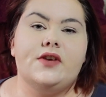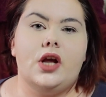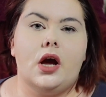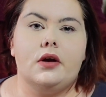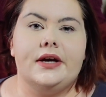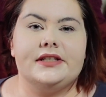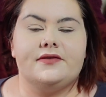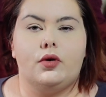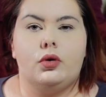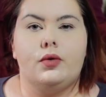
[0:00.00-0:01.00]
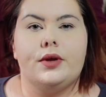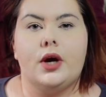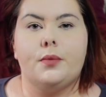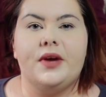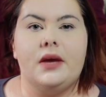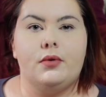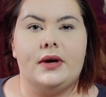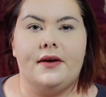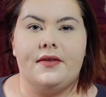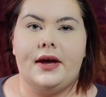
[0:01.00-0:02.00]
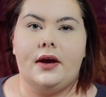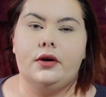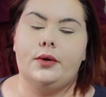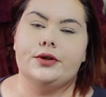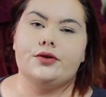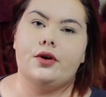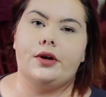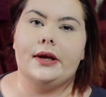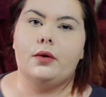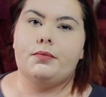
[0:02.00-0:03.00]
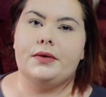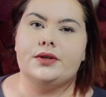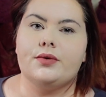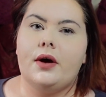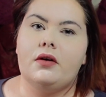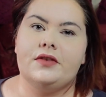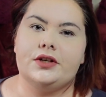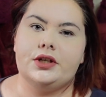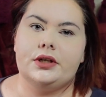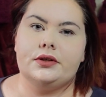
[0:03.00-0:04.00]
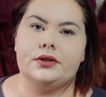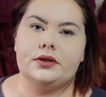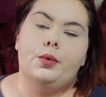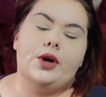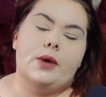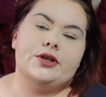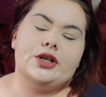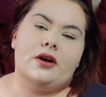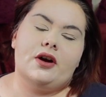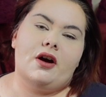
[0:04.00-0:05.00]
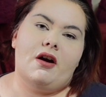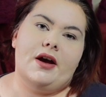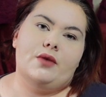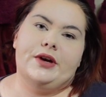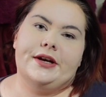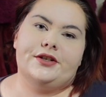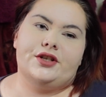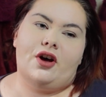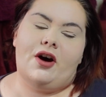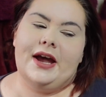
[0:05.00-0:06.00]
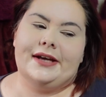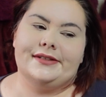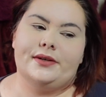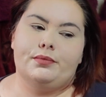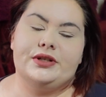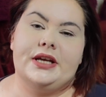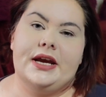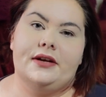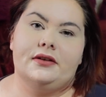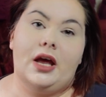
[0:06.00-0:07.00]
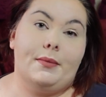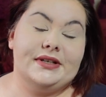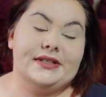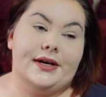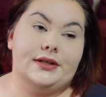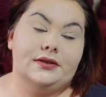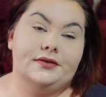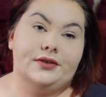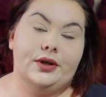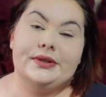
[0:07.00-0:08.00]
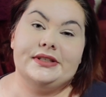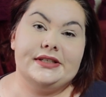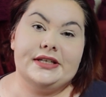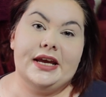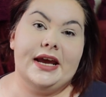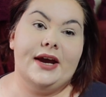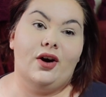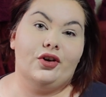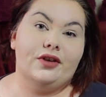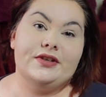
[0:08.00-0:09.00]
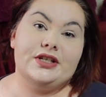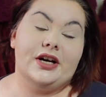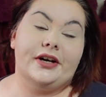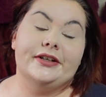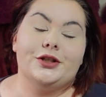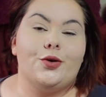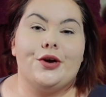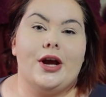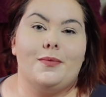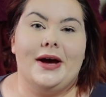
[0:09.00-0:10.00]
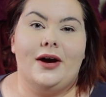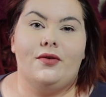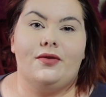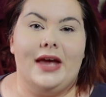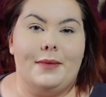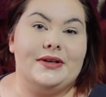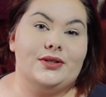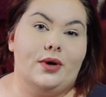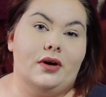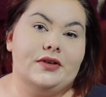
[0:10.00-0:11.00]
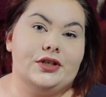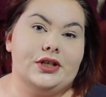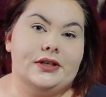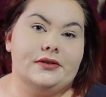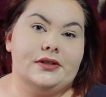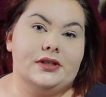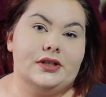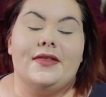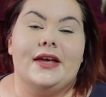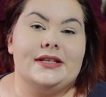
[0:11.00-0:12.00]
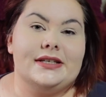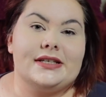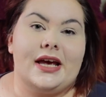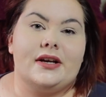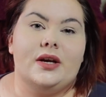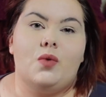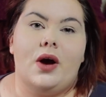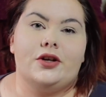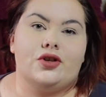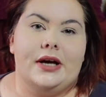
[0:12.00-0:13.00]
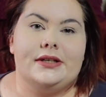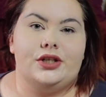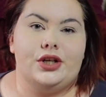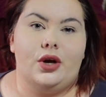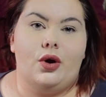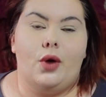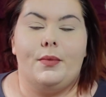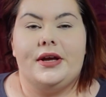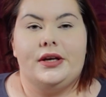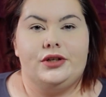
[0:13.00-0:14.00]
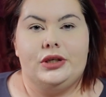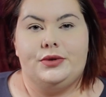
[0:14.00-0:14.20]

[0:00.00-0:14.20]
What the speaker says: video is for all the young people out there who are struggling with mental health issues. When I was younger, I wished that I had somebody like myself who is sitting here on a video talking about their mental health issues. And that is exactly what I try to do on my YouTube